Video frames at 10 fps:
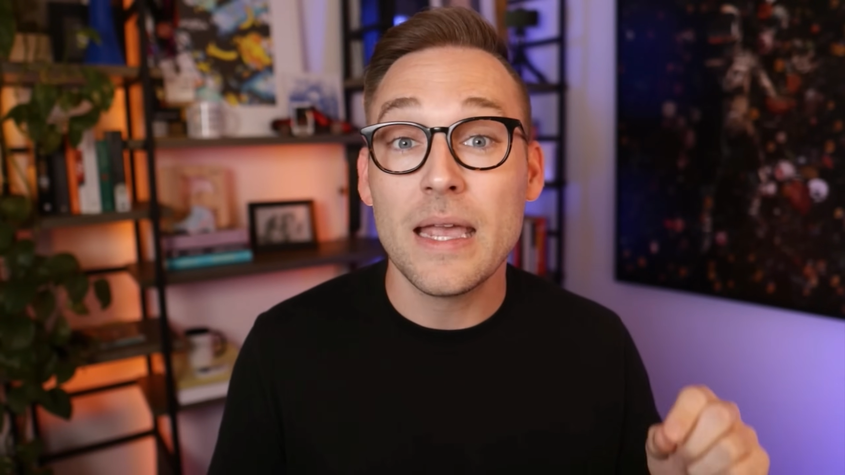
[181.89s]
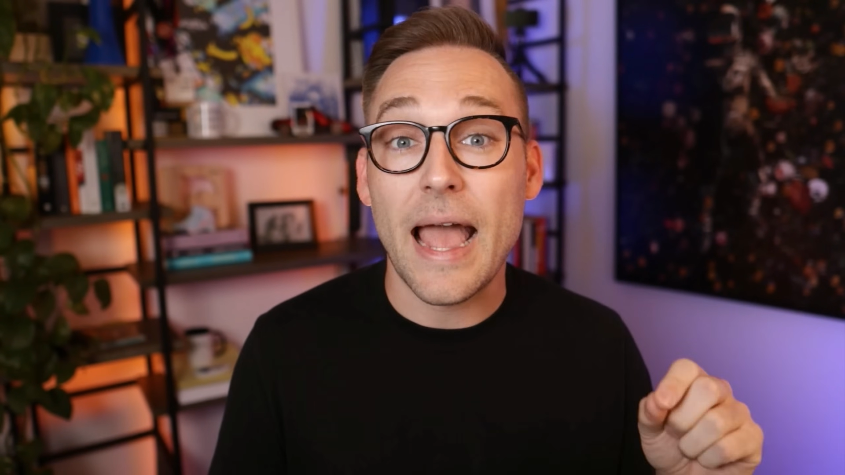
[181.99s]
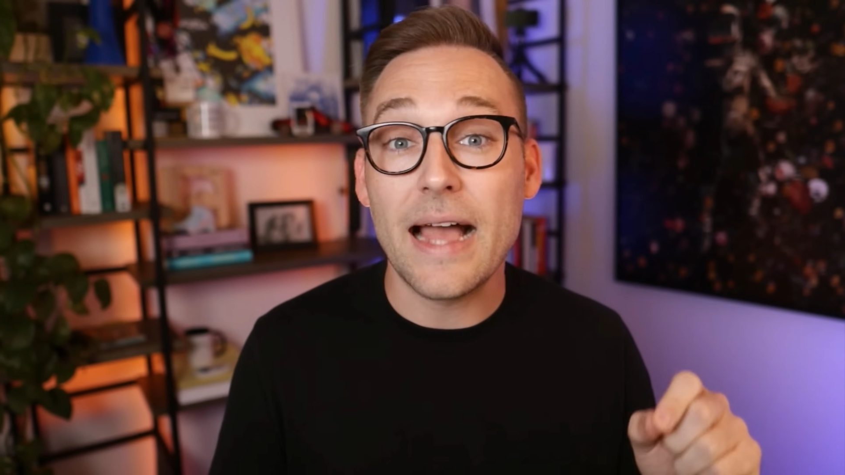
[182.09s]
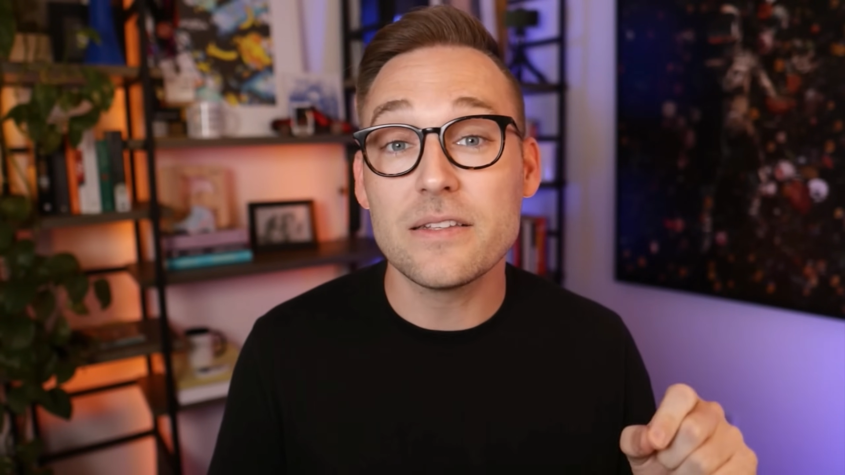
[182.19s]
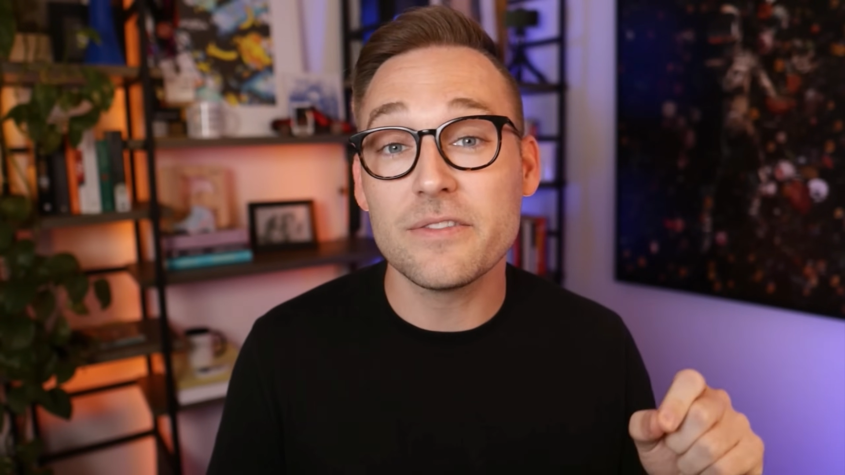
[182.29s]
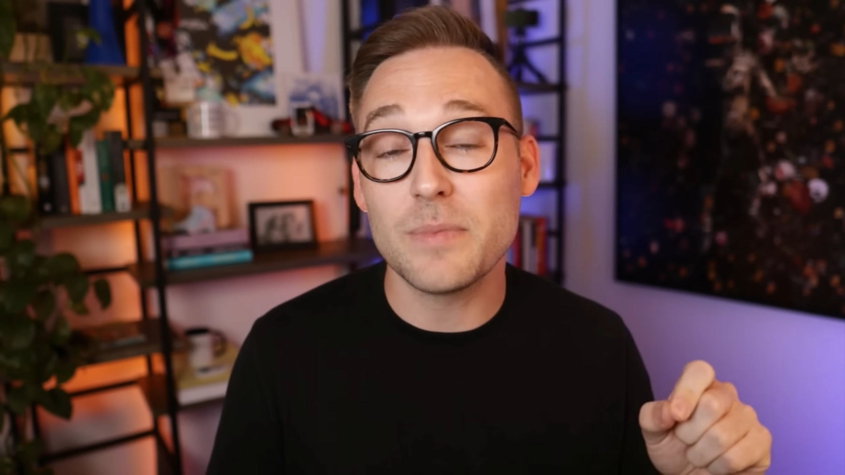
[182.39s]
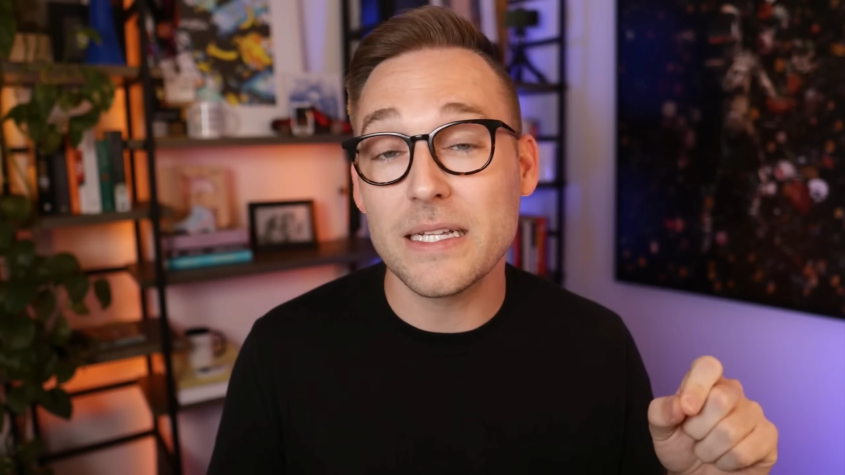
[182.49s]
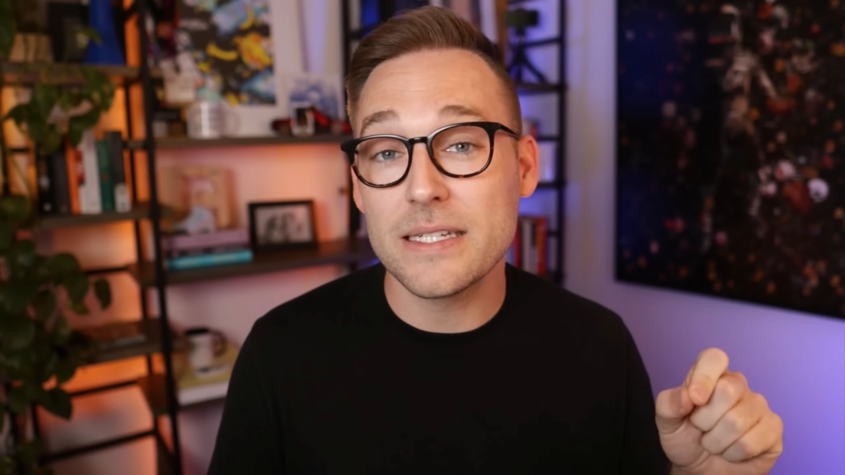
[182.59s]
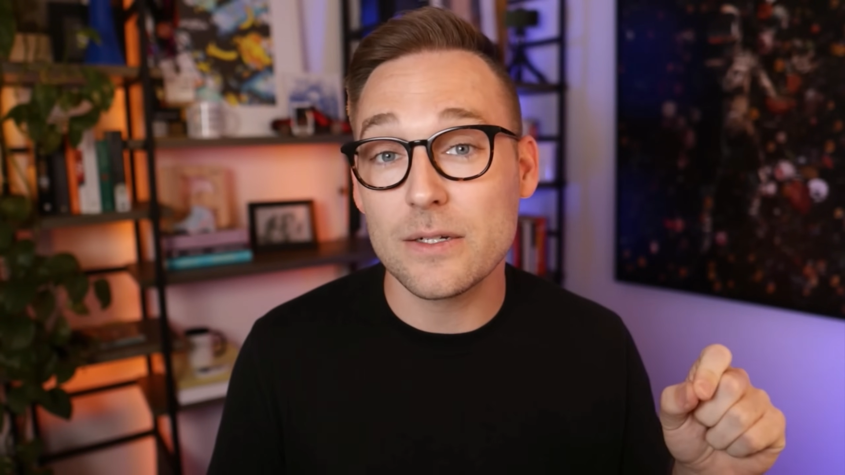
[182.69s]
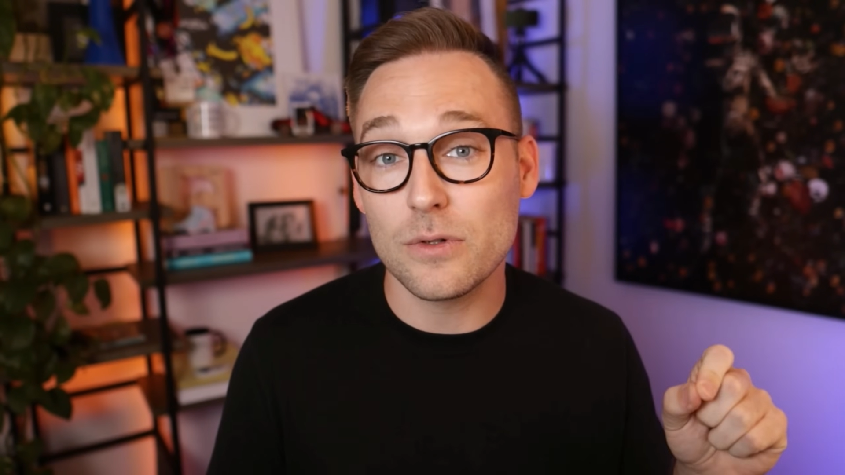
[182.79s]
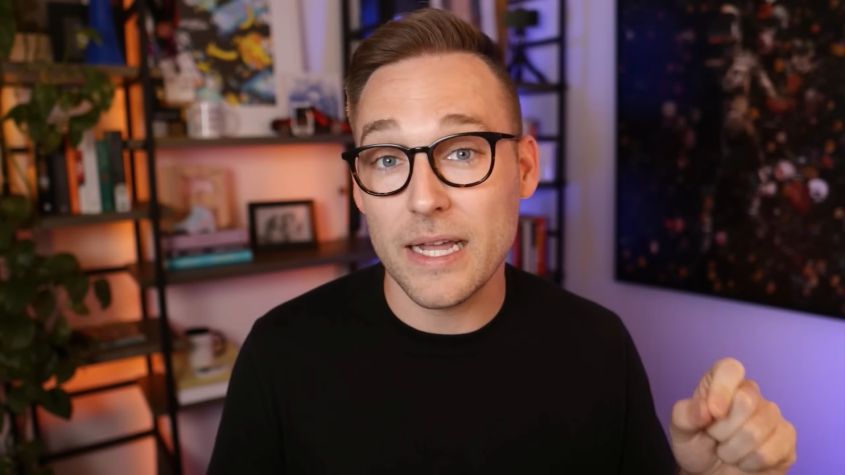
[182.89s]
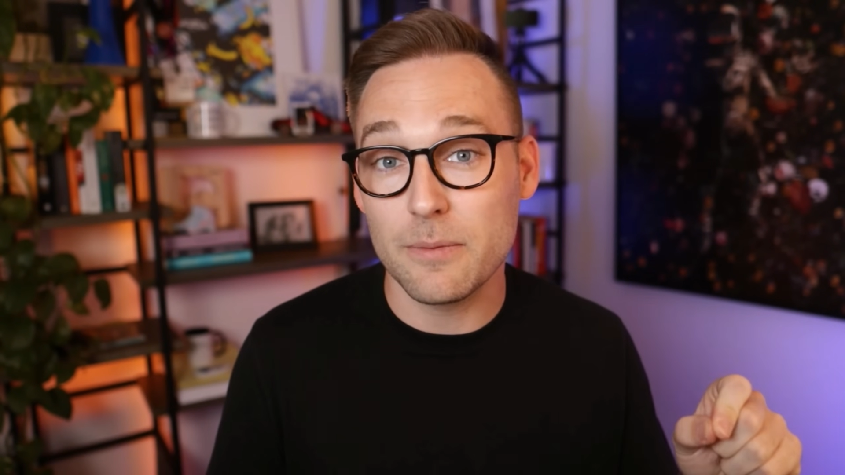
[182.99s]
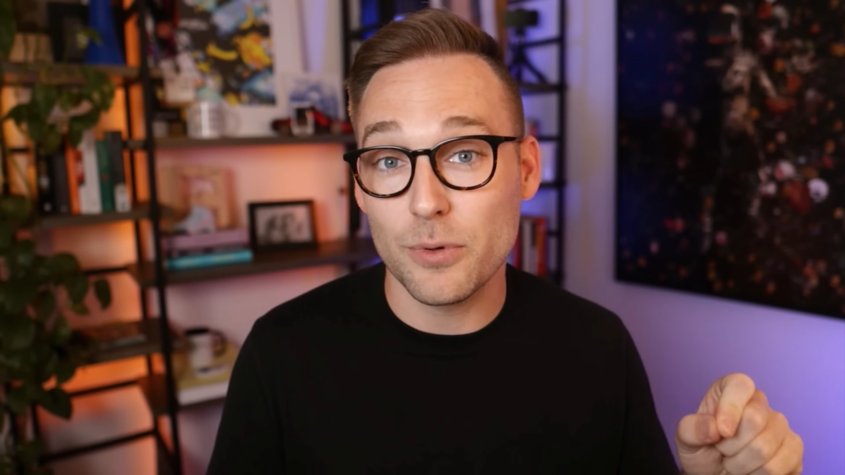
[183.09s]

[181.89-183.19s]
As of MySQL